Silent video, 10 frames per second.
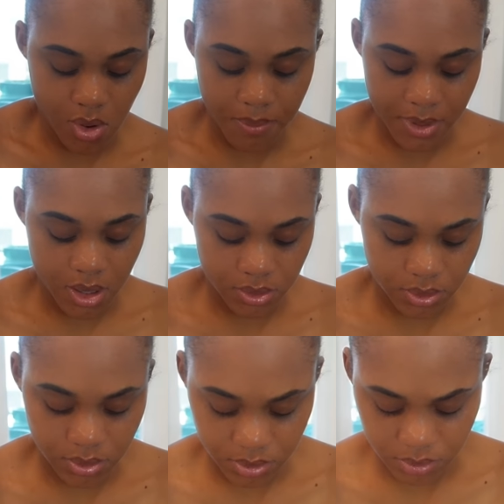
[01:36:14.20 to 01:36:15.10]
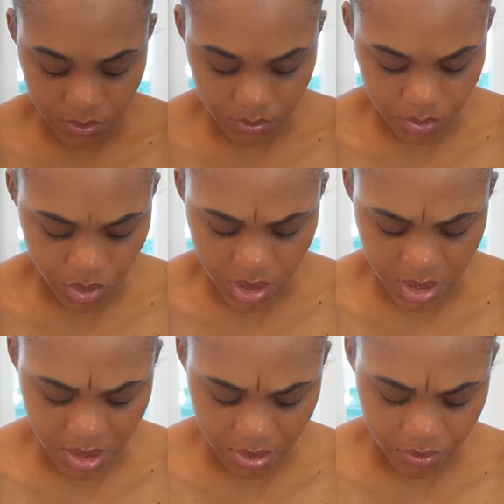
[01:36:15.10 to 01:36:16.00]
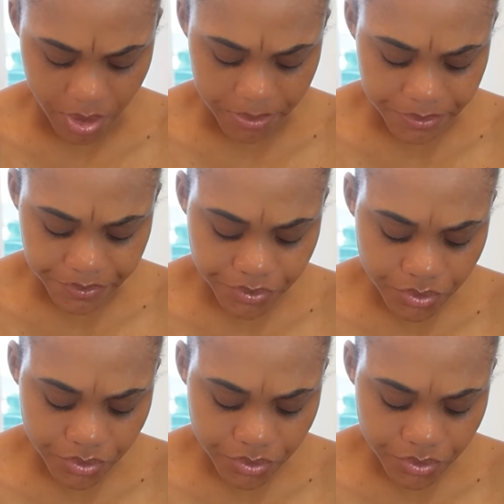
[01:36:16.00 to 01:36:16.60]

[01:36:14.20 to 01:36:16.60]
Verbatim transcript: No, I'm not. Where you get that from?